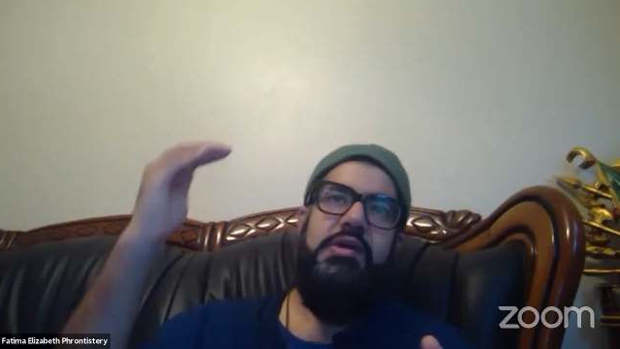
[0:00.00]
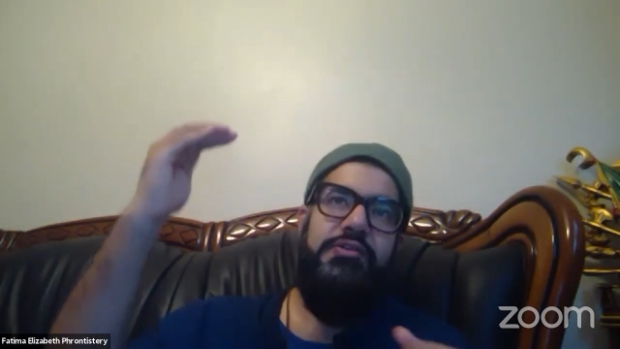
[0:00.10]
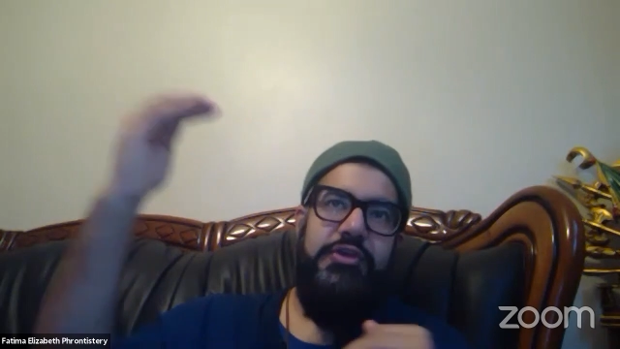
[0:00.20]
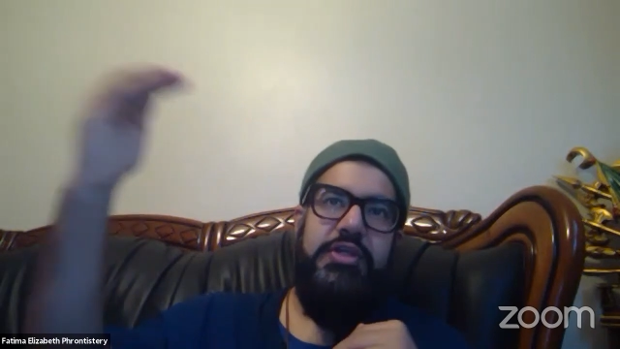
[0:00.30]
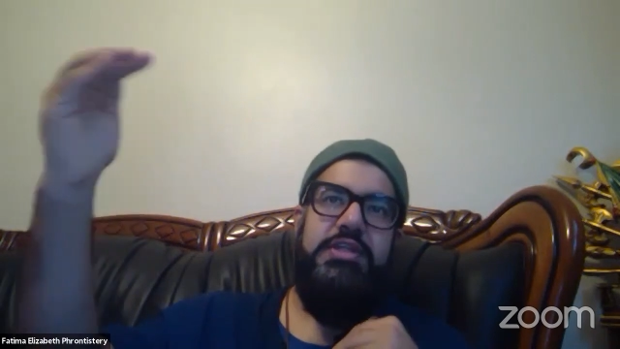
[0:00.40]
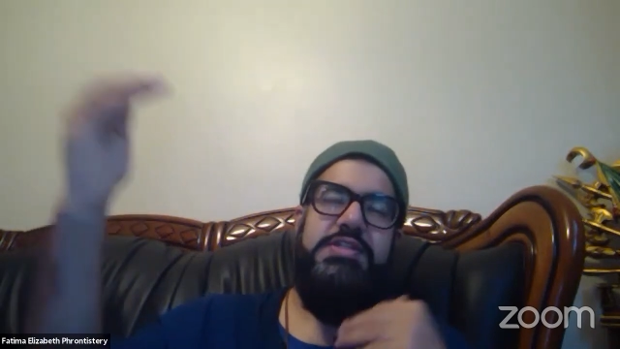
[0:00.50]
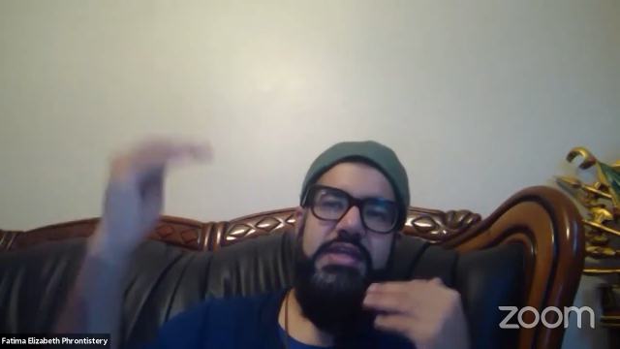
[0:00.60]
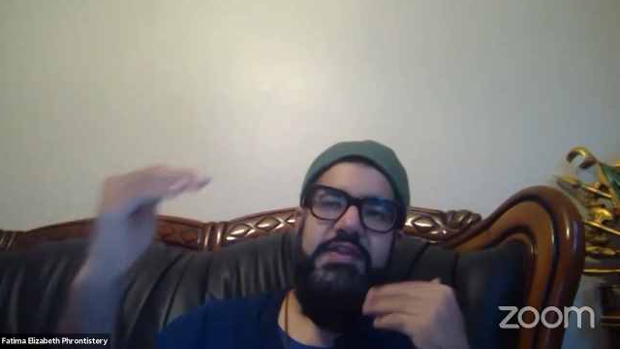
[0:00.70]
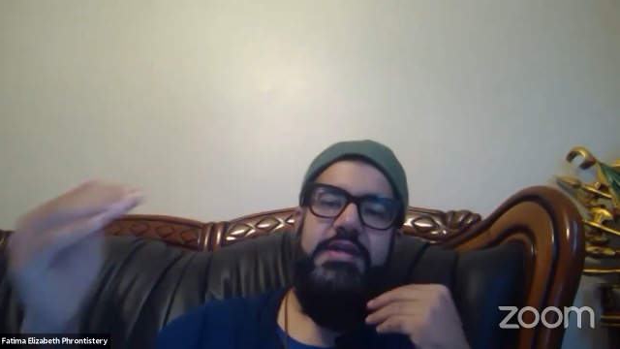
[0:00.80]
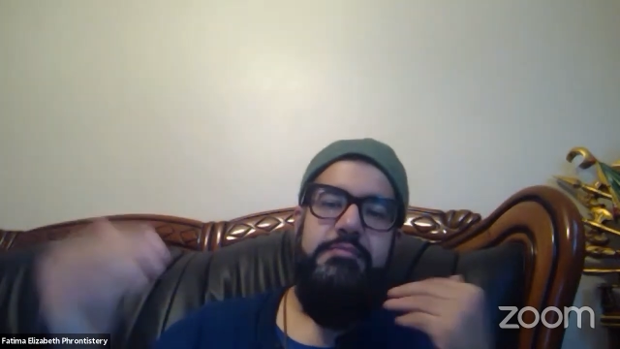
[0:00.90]
So can you see
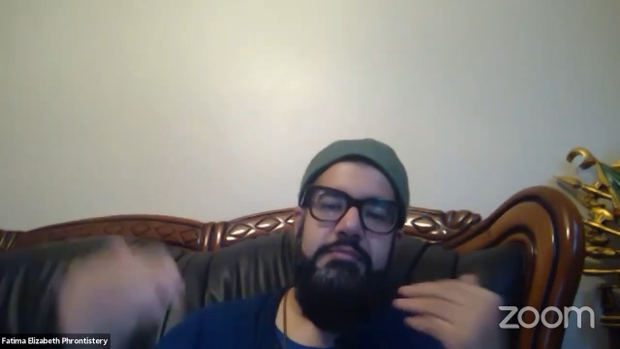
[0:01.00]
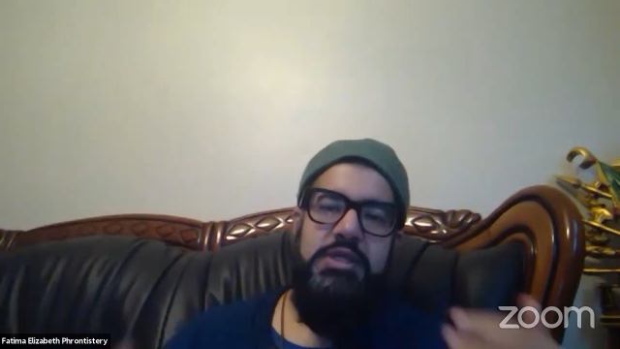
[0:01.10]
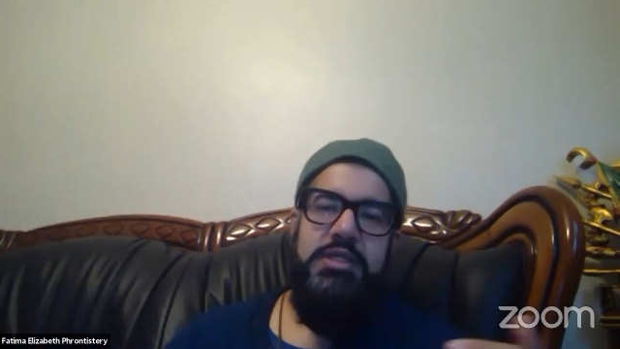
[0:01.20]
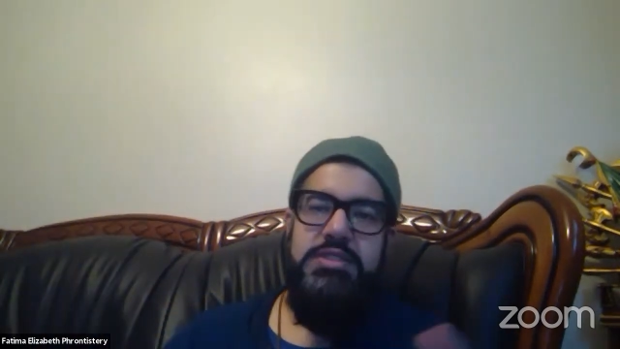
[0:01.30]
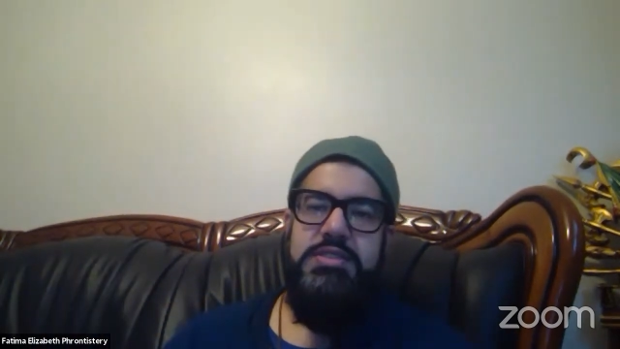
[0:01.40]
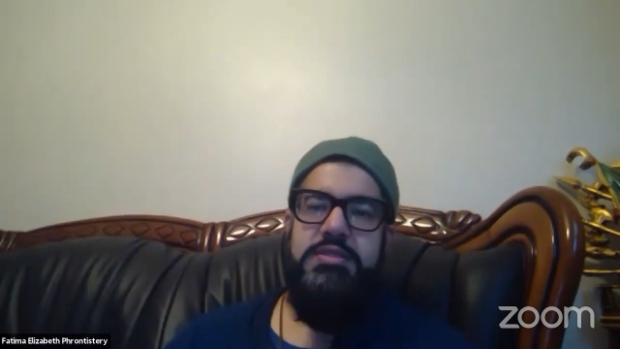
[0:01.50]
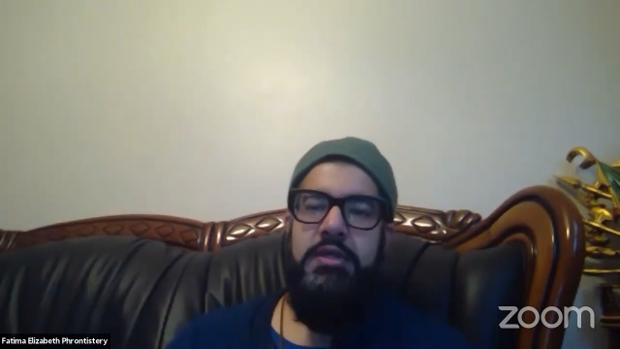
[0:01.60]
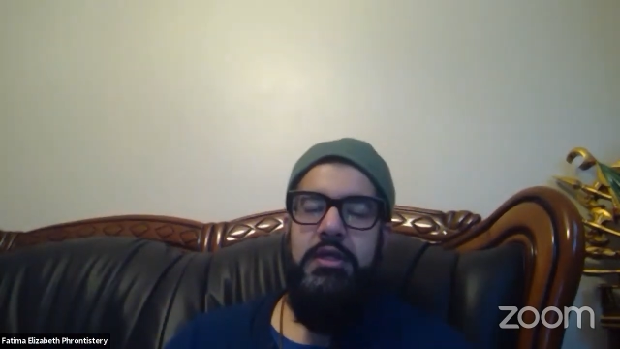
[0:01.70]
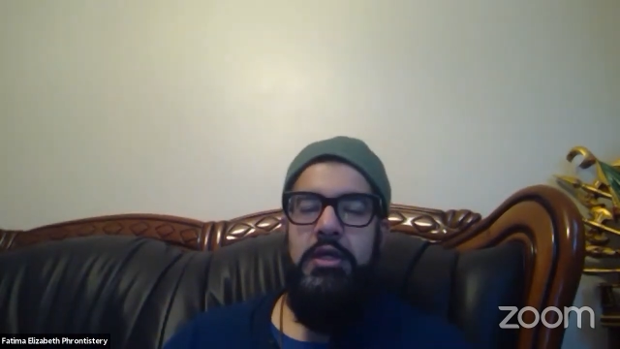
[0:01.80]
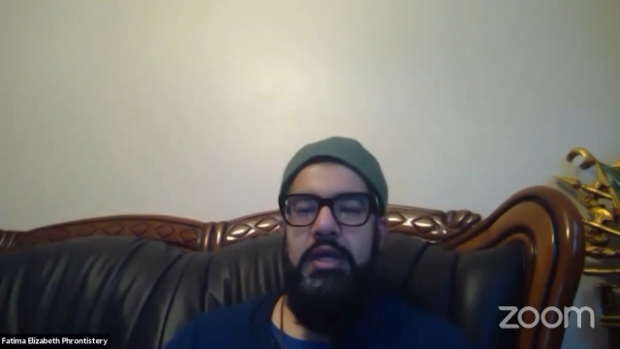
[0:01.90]
that mix
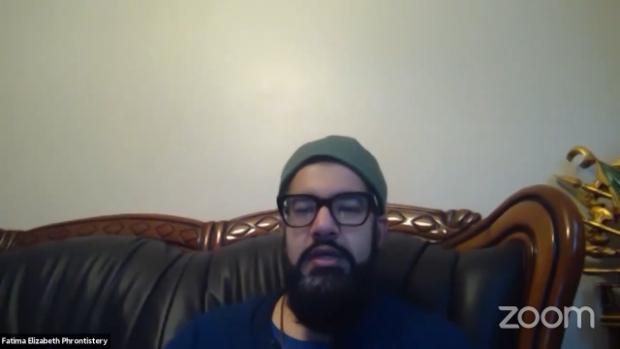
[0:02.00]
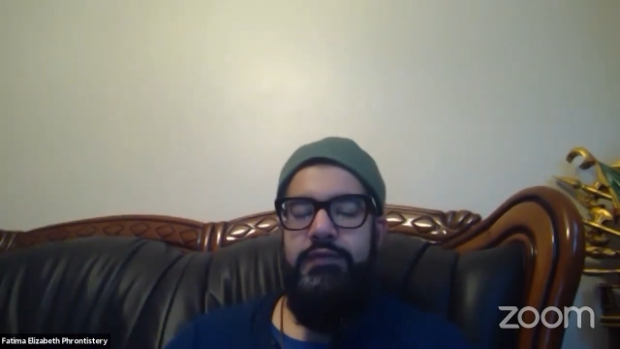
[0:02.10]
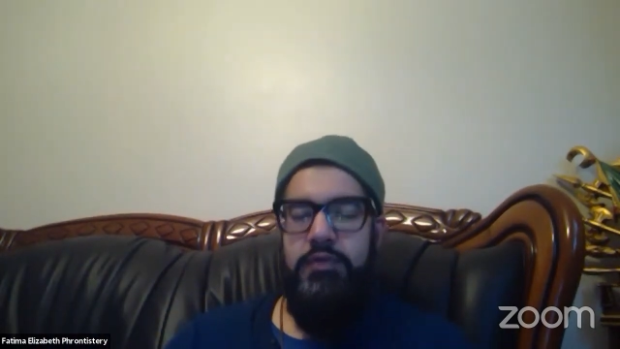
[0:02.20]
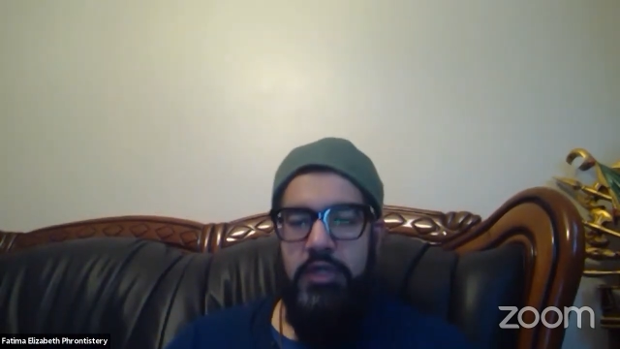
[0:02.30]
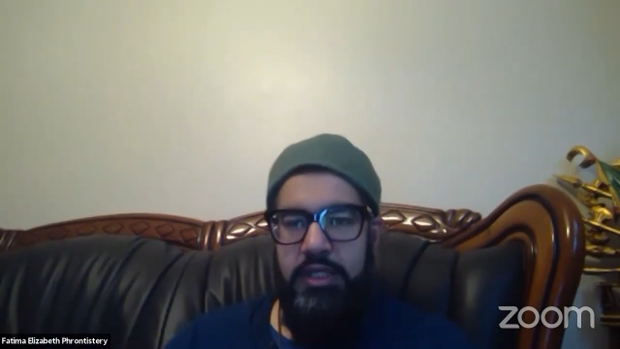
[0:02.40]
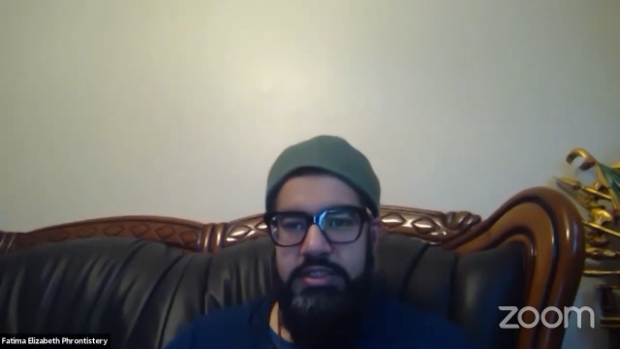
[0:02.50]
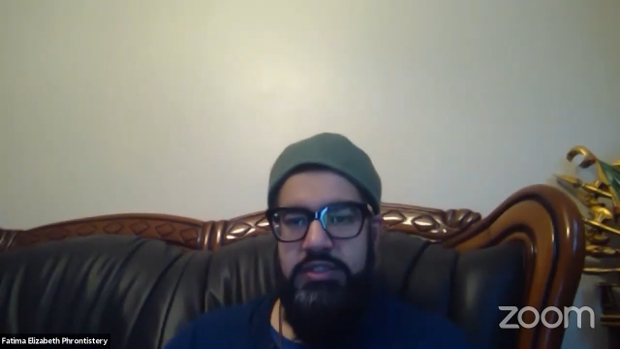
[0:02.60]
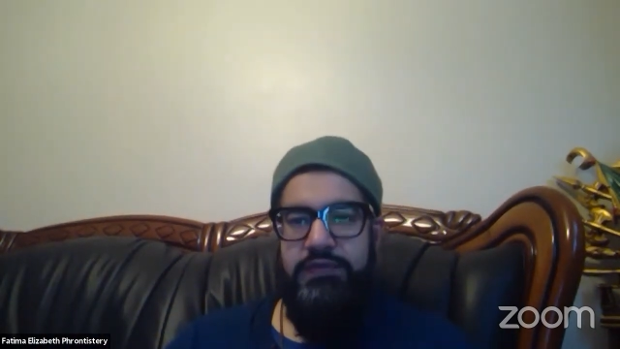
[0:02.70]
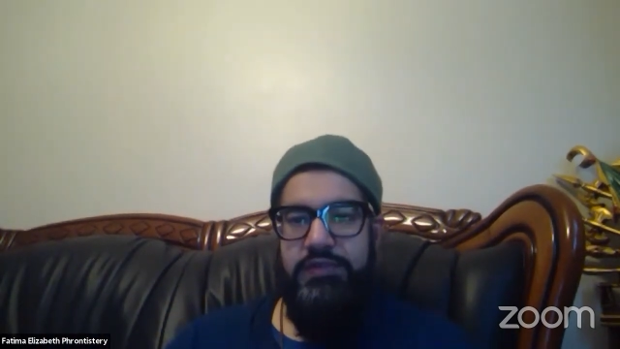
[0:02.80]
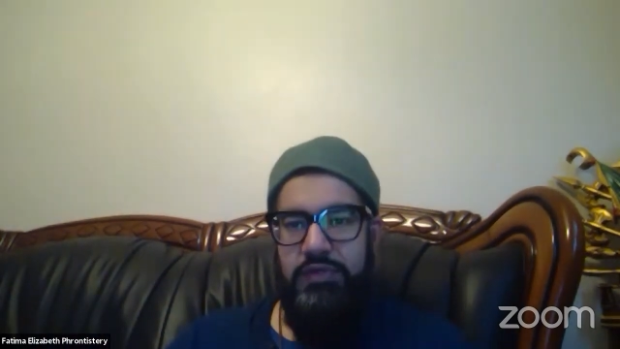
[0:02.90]
and variety
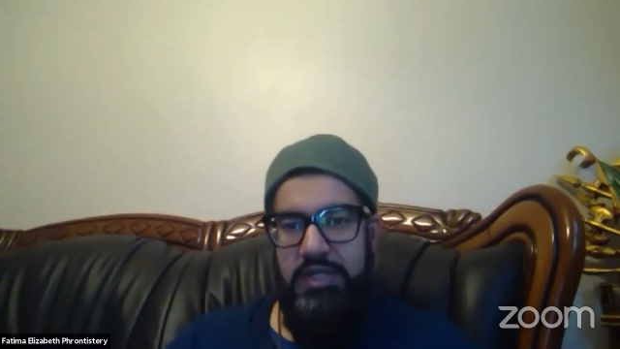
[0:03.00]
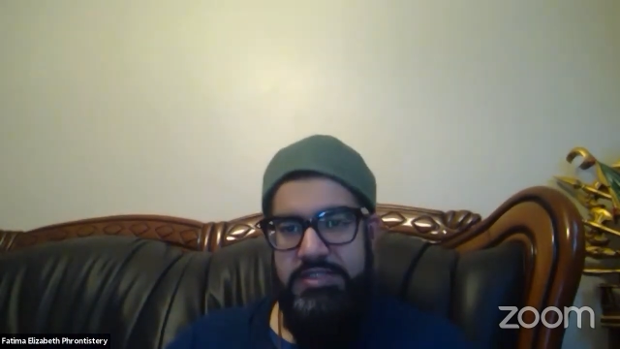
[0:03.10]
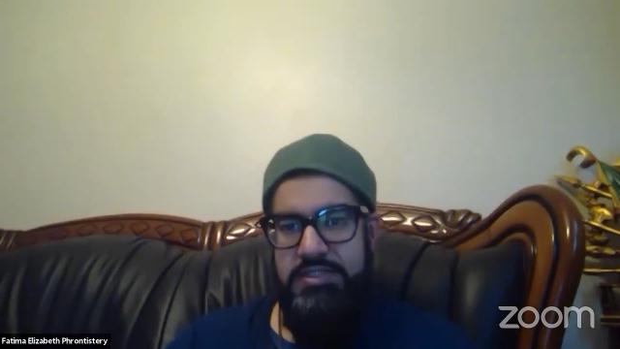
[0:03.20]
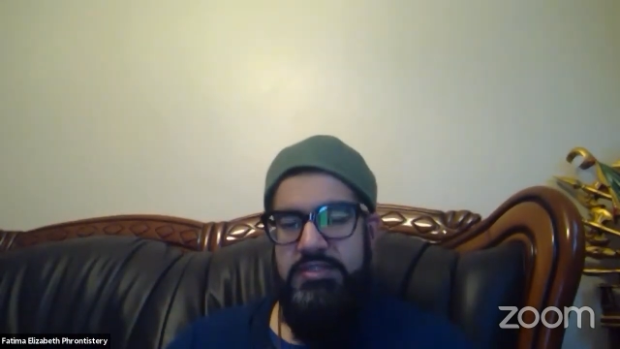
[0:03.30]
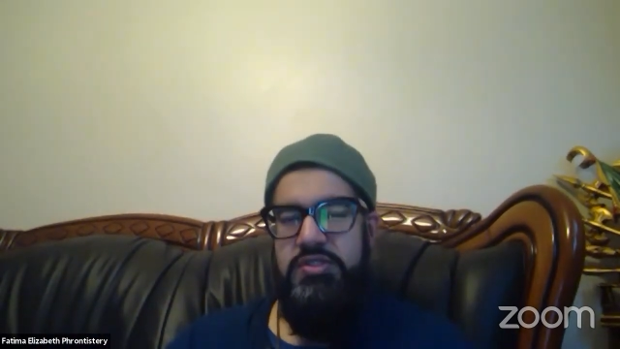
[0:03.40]
of different lessons?